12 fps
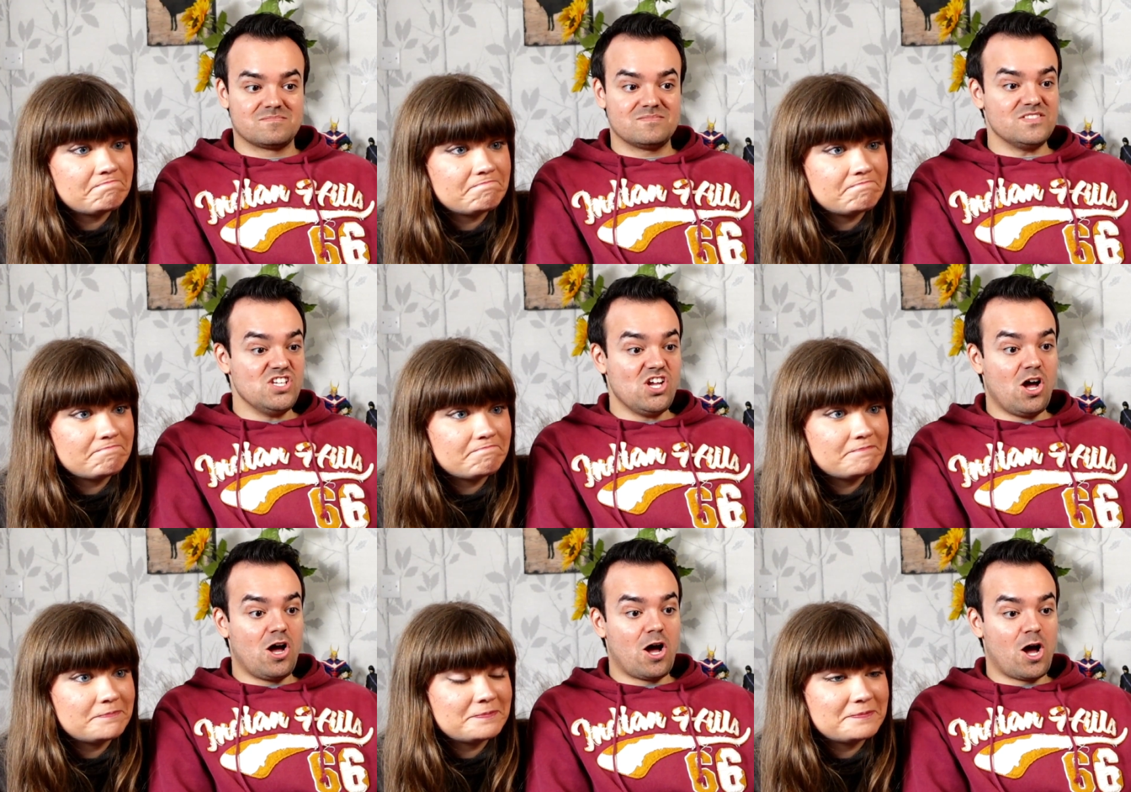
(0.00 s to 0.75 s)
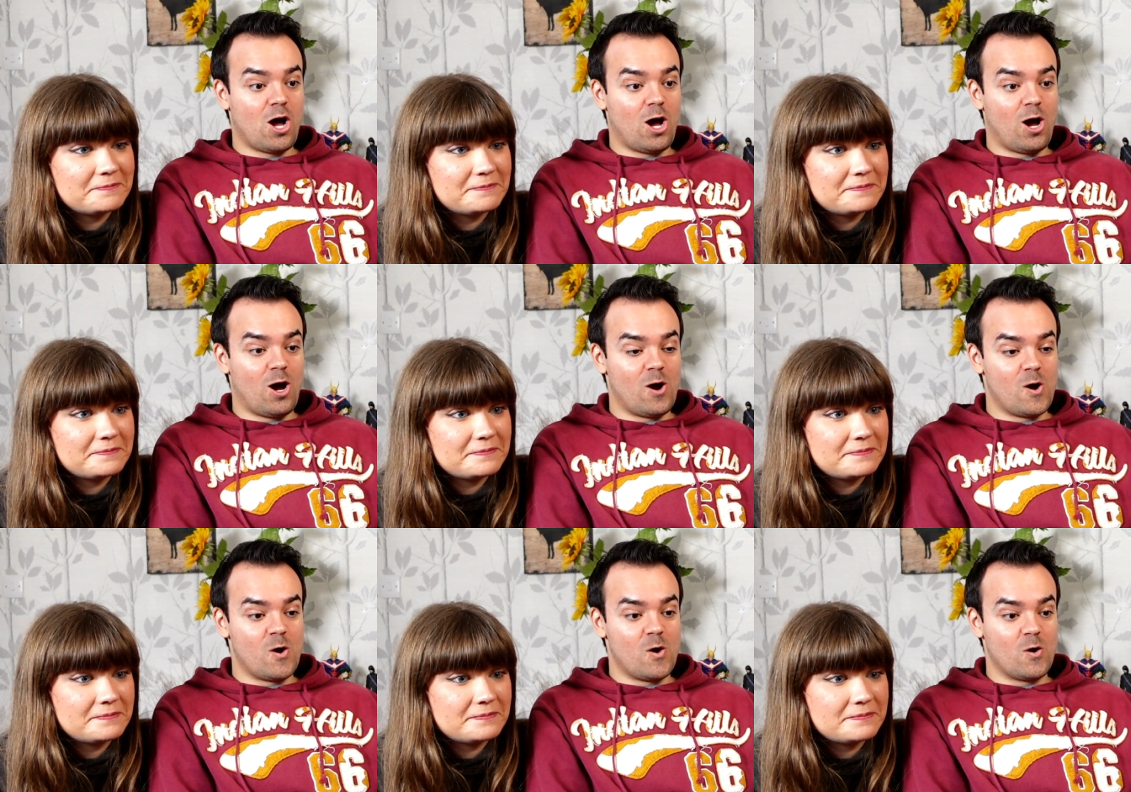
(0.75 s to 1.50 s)

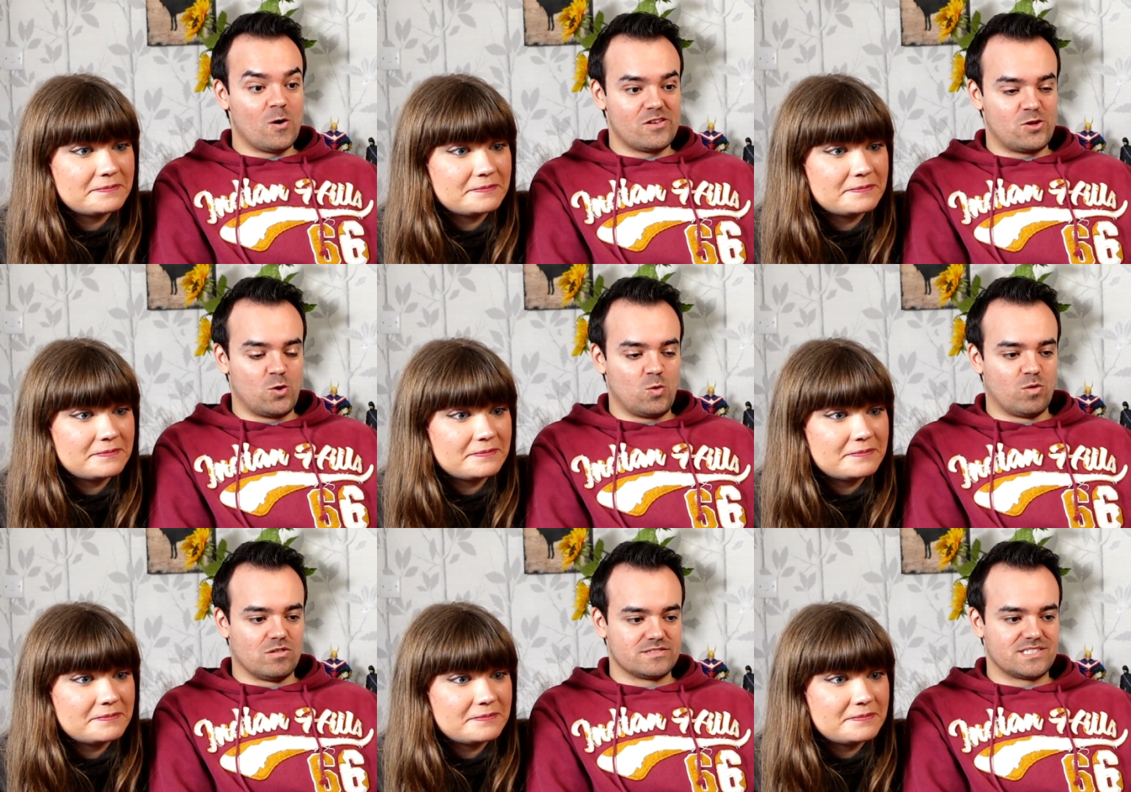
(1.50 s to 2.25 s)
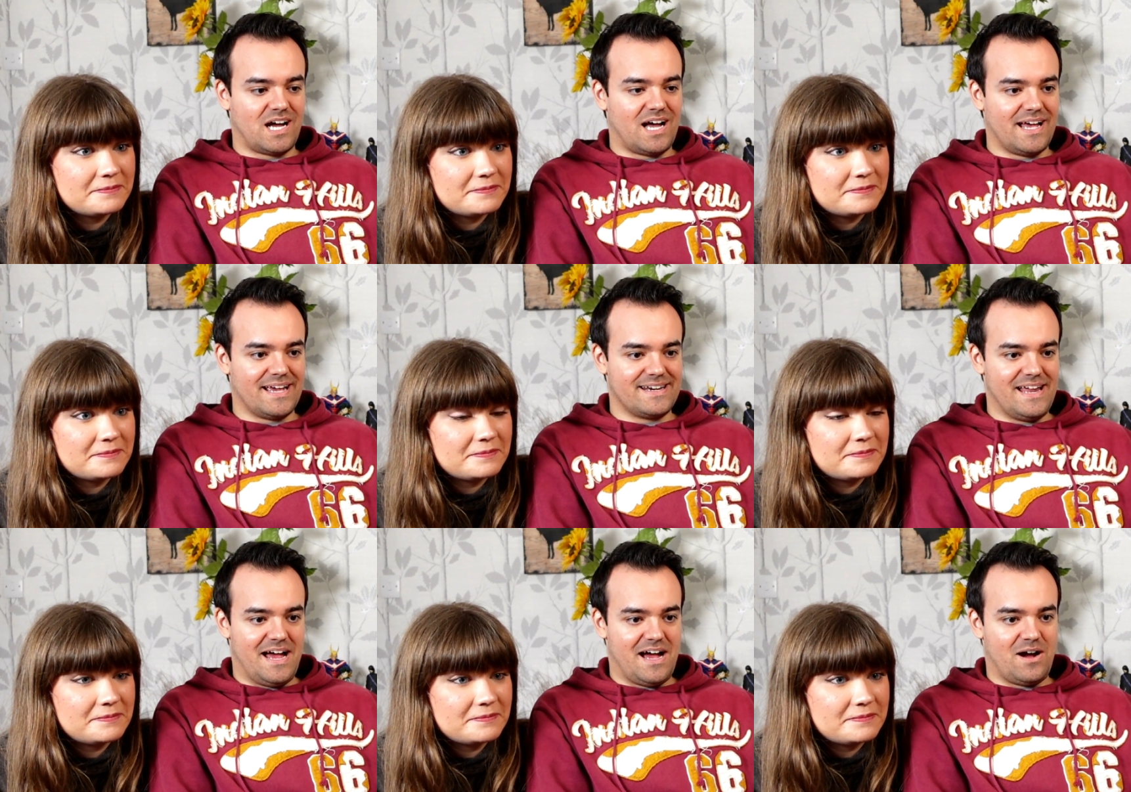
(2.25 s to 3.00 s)
Speaker 1: No! You will die
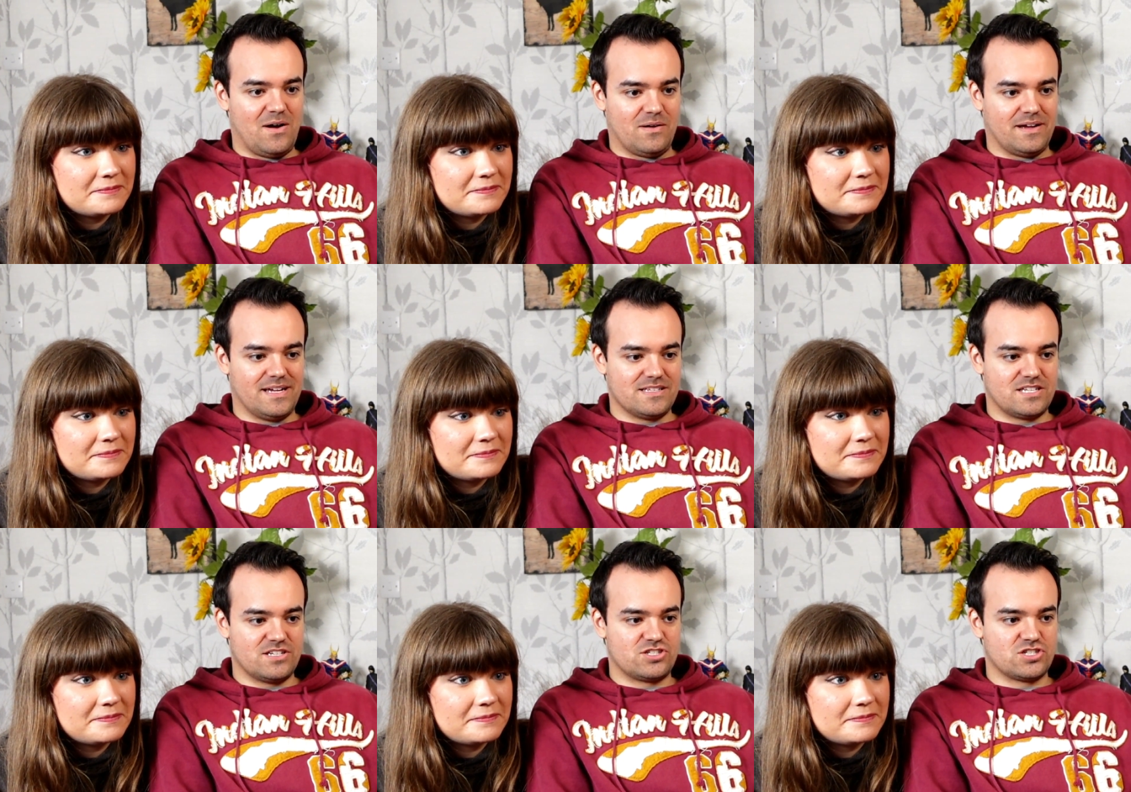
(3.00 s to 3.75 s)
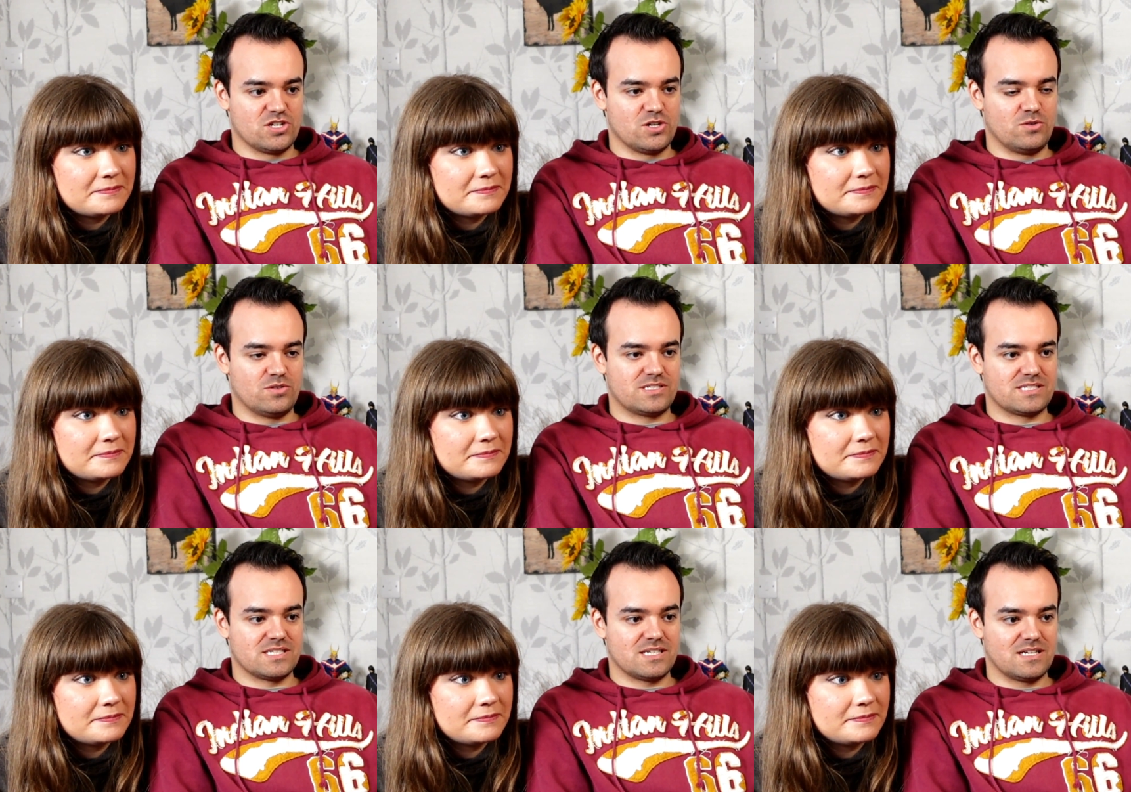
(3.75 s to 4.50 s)
now. Into
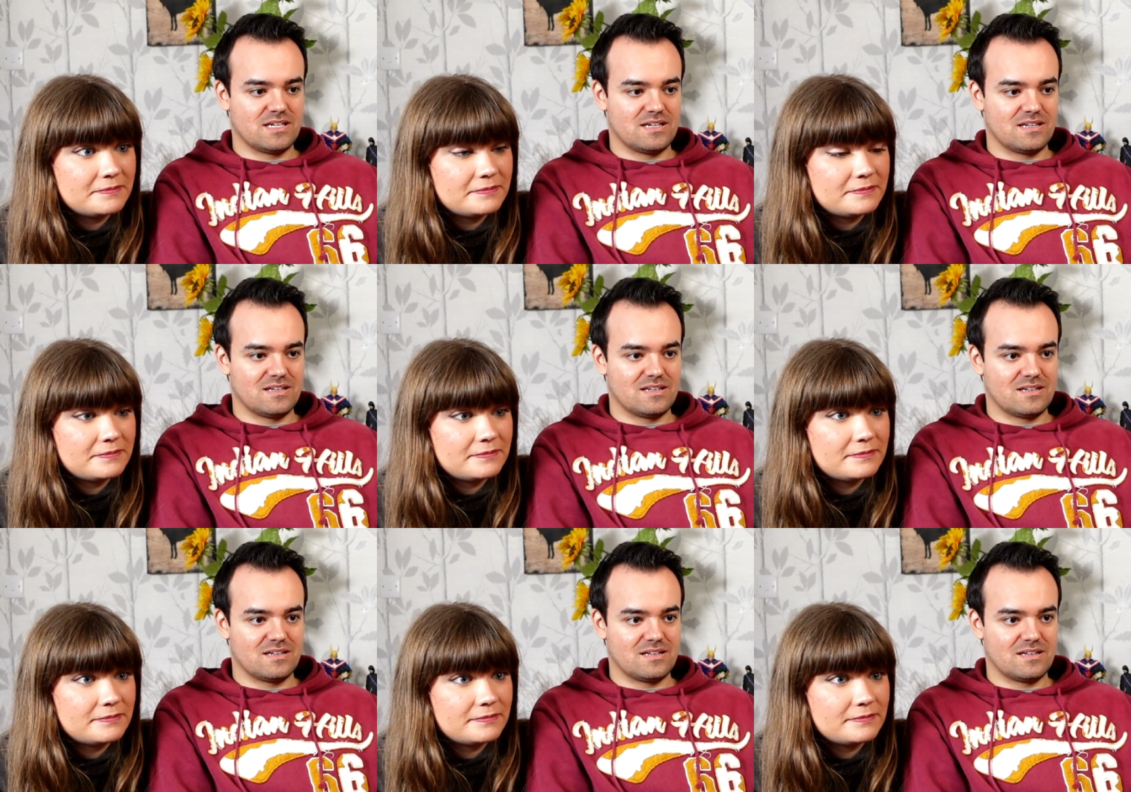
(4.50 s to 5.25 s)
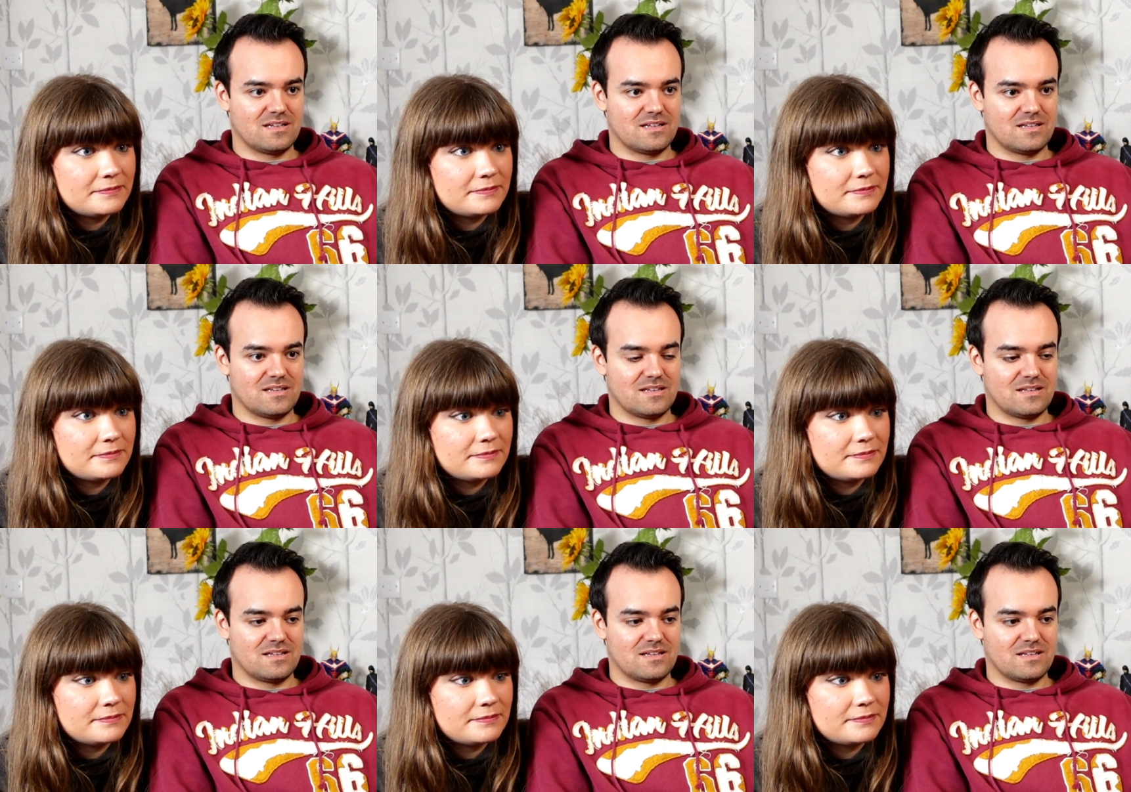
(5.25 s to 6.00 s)
juice. Have
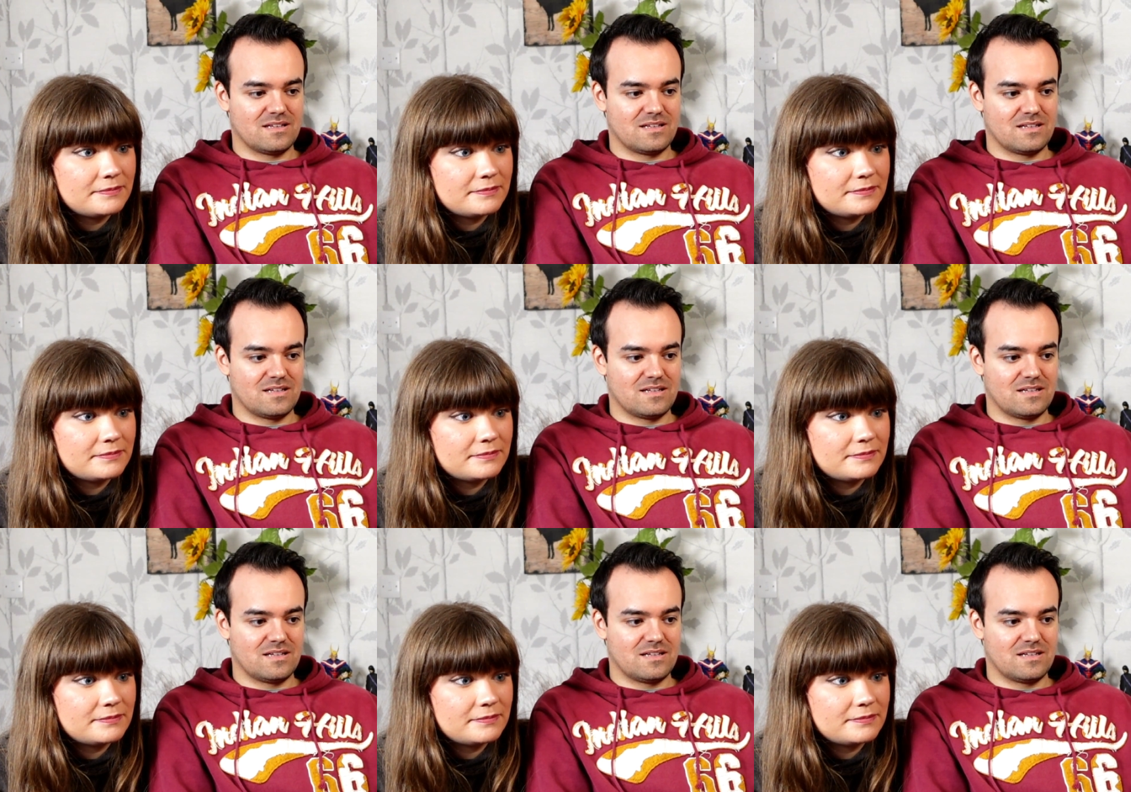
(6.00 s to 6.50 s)
a nice